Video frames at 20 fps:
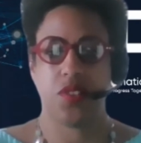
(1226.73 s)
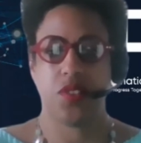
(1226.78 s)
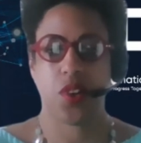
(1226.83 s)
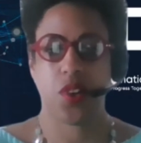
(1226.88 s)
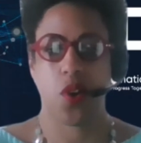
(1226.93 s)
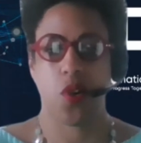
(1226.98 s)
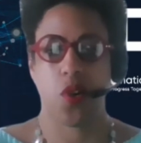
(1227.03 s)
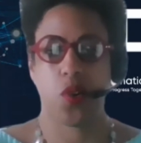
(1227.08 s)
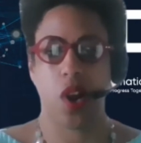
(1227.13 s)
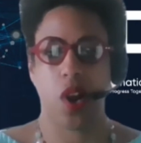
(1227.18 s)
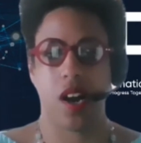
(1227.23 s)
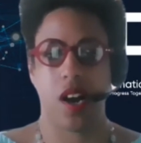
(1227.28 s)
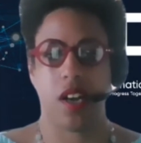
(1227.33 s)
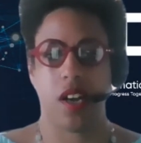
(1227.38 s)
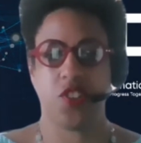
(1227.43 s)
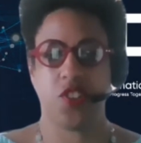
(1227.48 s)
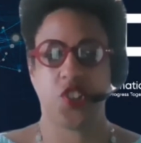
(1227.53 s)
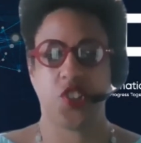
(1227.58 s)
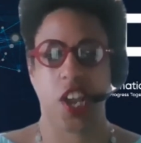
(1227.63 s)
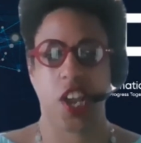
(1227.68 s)
so
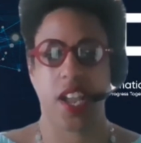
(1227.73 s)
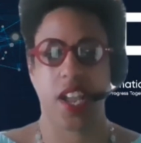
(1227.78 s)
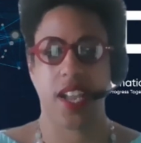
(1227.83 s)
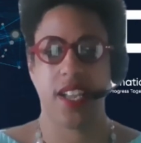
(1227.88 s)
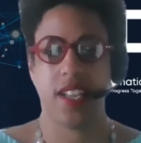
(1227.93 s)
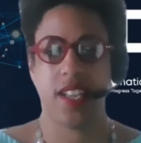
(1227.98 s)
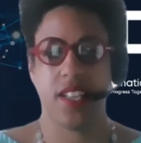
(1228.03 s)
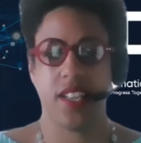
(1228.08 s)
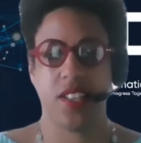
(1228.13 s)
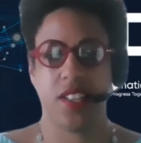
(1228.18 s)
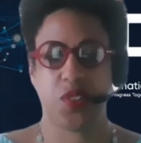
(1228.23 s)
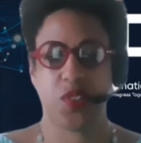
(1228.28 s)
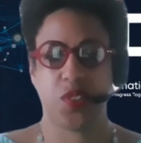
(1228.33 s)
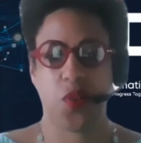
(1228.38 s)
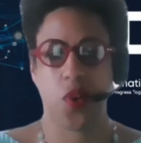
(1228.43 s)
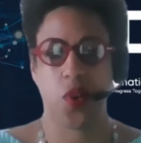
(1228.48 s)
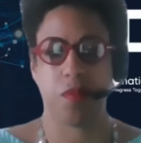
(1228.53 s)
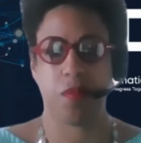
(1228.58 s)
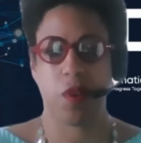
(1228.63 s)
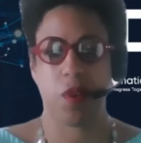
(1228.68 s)
uh, Jay is
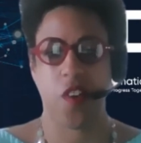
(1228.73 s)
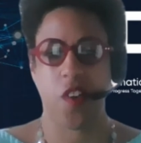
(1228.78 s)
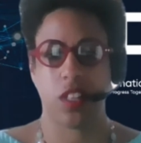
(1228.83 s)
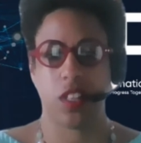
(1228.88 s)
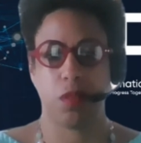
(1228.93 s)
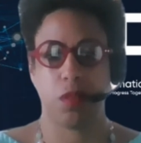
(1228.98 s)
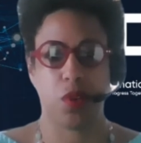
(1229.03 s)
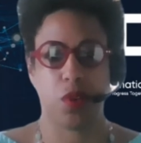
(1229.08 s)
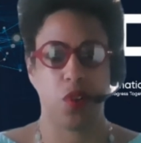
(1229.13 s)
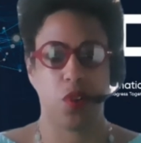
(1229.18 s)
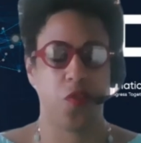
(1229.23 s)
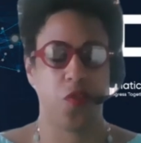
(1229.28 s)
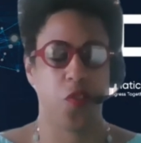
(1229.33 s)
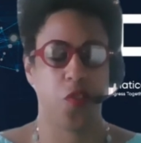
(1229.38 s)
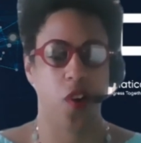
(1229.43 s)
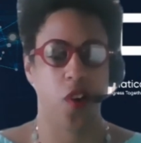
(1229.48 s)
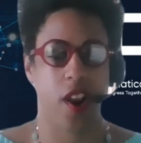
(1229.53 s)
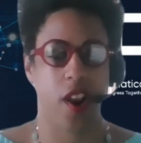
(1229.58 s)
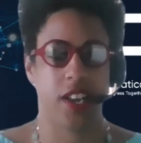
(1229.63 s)
going to be available for